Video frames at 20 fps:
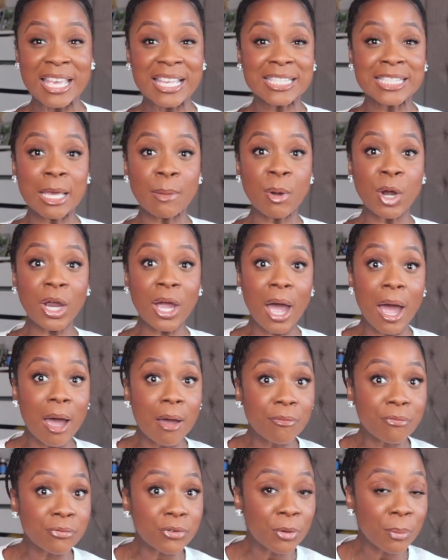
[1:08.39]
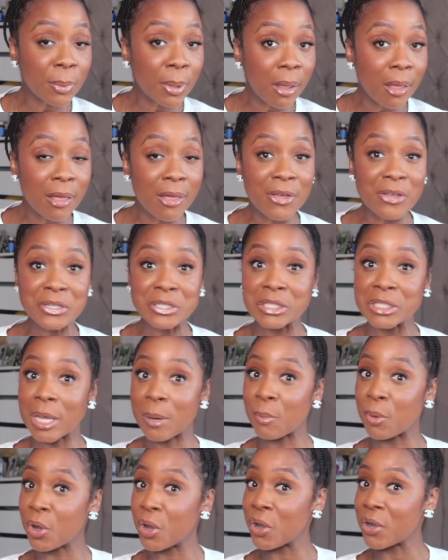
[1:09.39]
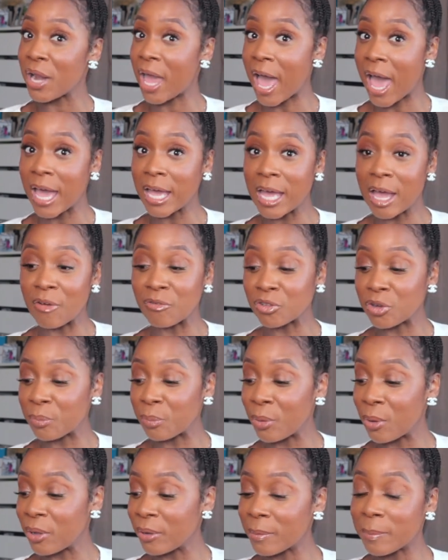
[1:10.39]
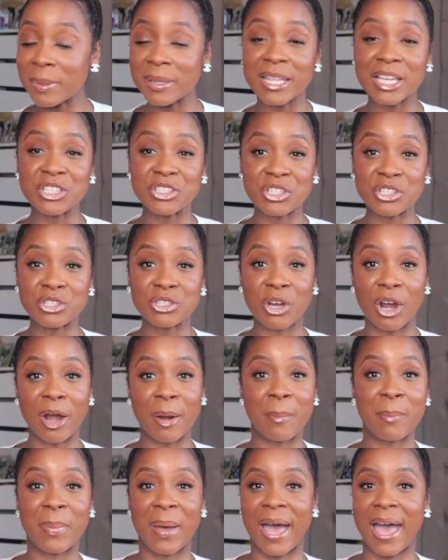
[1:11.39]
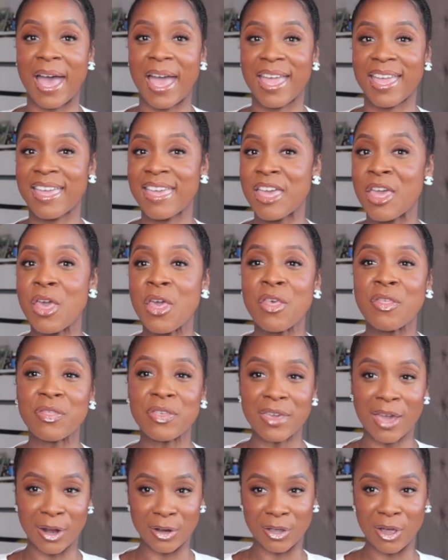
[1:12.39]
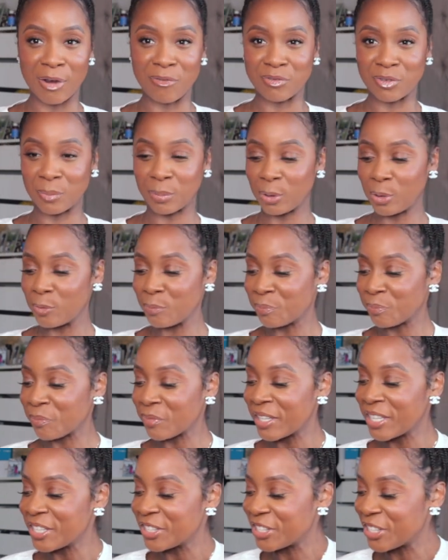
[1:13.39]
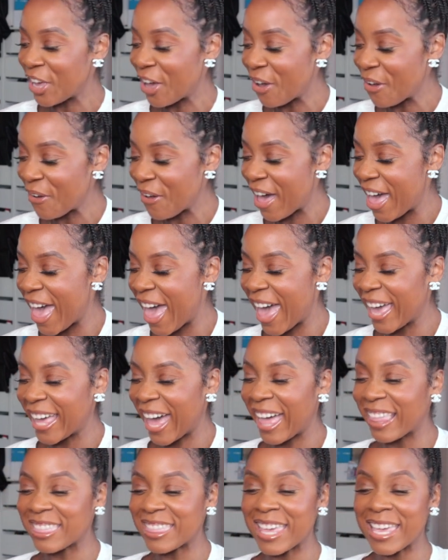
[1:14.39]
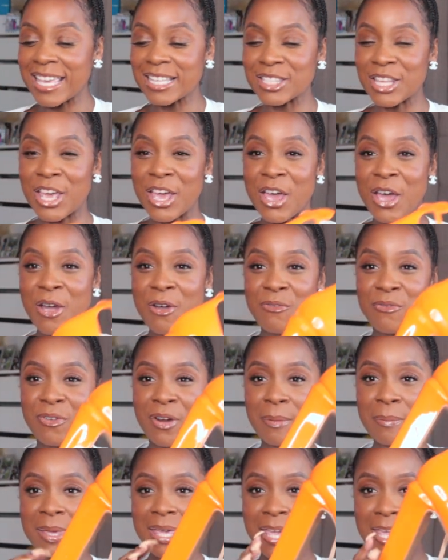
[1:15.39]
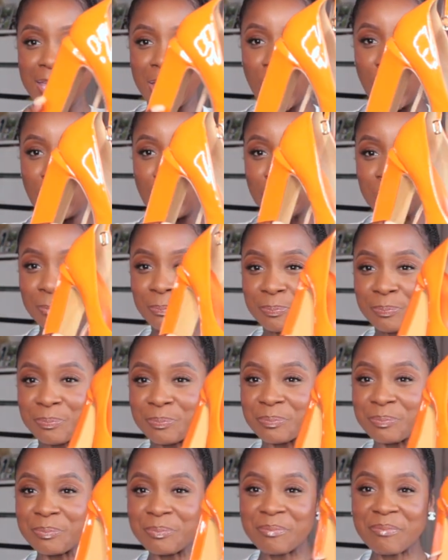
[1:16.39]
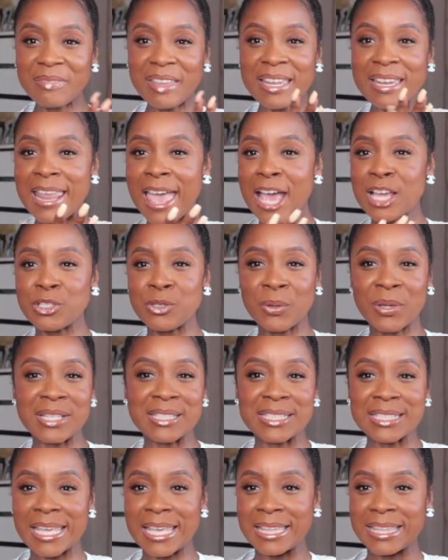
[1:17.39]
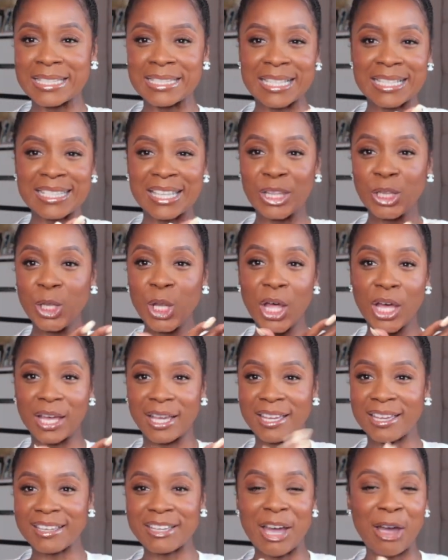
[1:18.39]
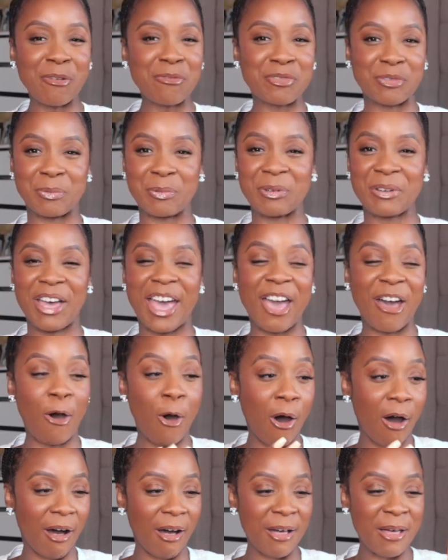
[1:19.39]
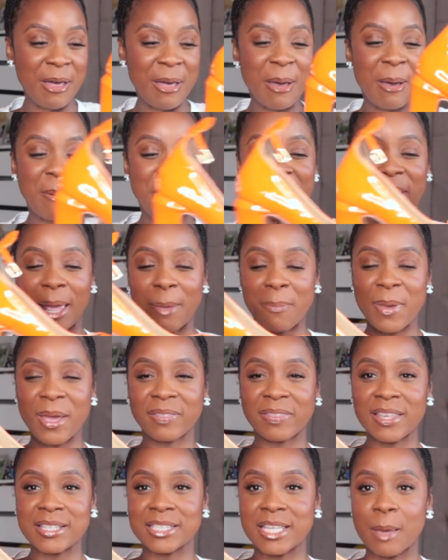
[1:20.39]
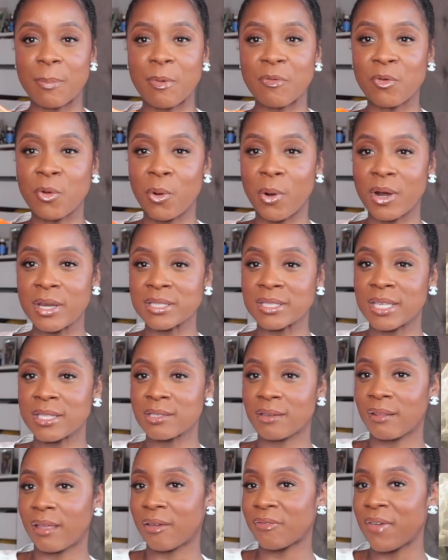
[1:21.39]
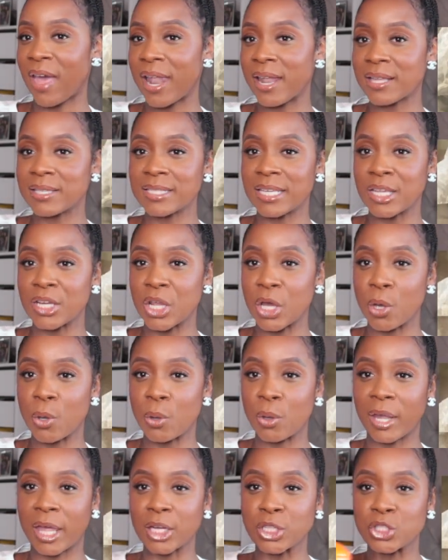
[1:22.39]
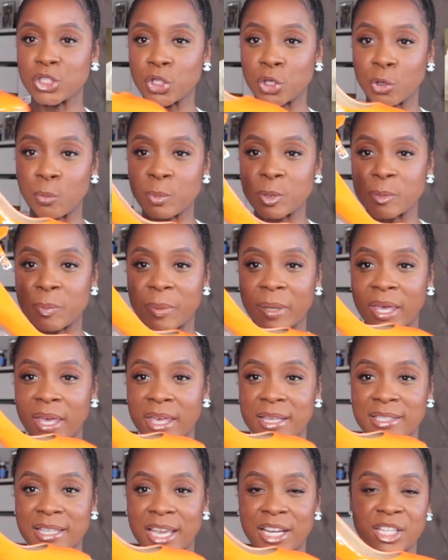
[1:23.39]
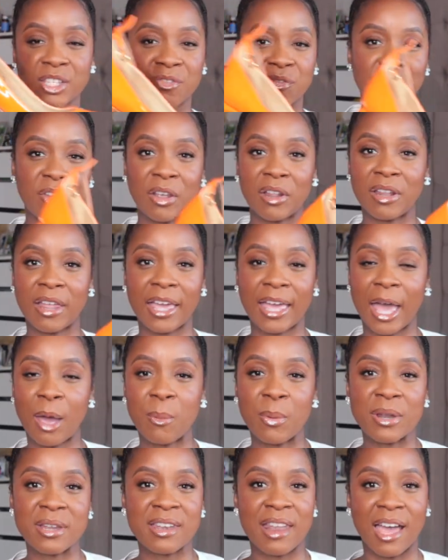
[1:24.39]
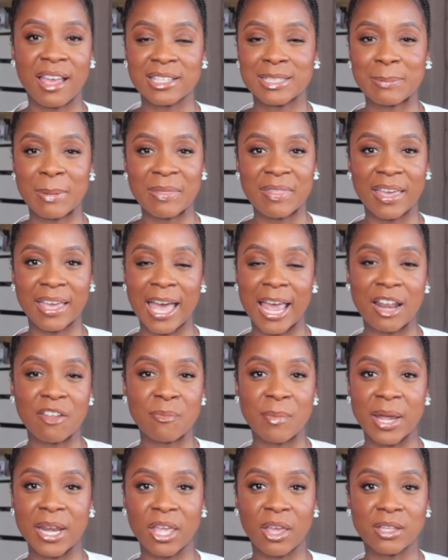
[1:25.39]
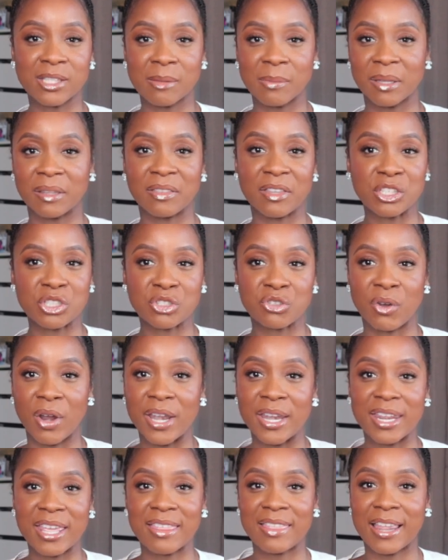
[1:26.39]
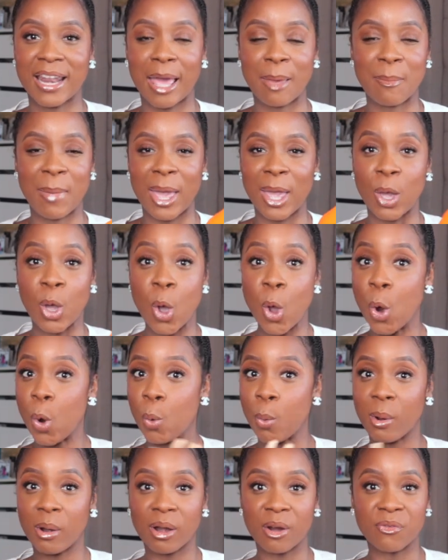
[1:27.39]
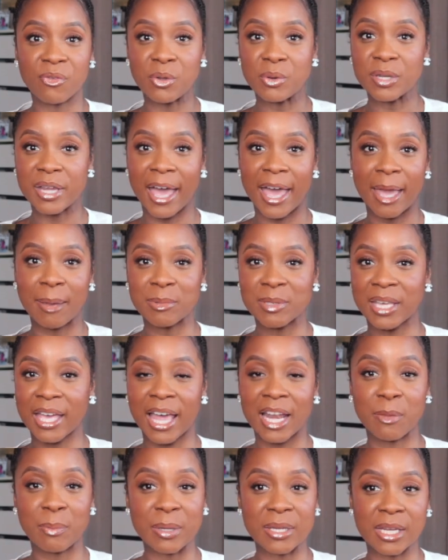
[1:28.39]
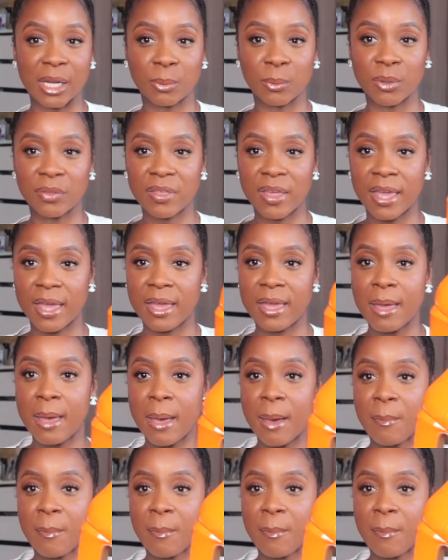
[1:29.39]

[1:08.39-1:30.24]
Some are comfortable, some are not comfortable, but let's just start by the uncomfortable. So I got these from Ego. Now, as you can see, this doesn't look comfortable at all, but I picked these up. Of course, these are like Valentino like dupes because I just feel like I would not spend that kind of money on something this trendy that I might wear a few times and kind of be done with it.